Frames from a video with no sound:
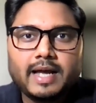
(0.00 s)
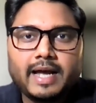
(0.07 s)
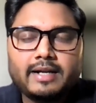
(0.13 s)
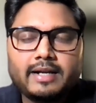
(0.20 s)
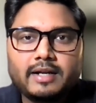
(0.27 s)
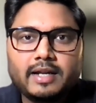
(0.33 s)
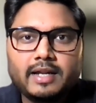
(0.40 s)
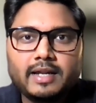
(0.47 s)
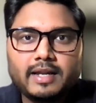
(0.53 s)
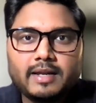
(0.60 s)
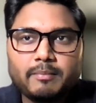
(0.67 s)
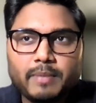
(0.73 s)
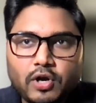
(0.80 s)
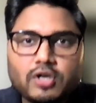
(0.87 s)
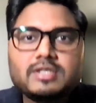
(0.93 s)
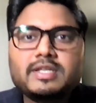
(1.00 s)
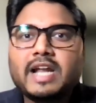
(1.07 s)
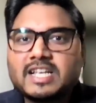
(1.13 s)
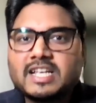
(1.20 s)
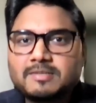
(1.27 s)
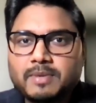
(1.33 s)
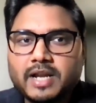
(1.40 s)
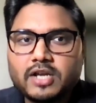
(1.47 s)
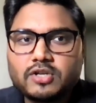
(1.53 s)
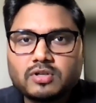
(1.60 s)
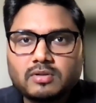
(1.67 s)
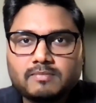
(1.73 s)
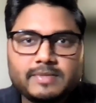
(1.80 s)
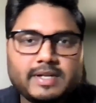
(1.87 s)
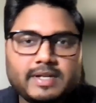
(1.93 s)
And because they're
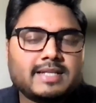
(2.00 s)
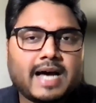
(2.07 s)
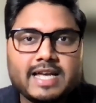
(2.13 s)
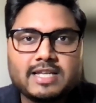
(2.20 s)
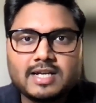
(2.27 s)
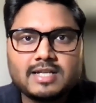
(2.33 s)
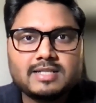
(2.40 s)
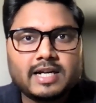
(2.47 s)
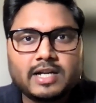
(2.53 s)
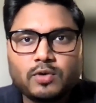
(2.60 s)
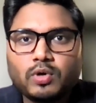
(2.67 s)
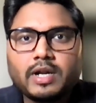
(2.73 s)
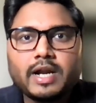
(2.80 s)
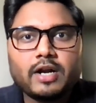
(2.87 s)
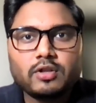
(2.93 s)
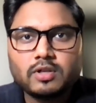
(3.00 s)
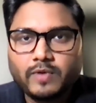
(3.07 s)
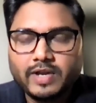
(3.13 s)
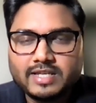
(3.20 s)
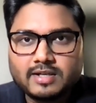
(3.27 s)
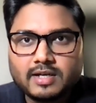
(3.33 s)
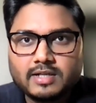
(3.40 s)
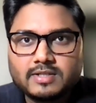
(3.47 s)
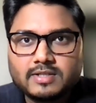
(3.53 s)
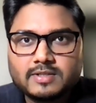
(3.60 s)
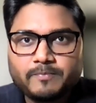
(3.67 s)
aspirational, there is a high chance that you would get on the base list.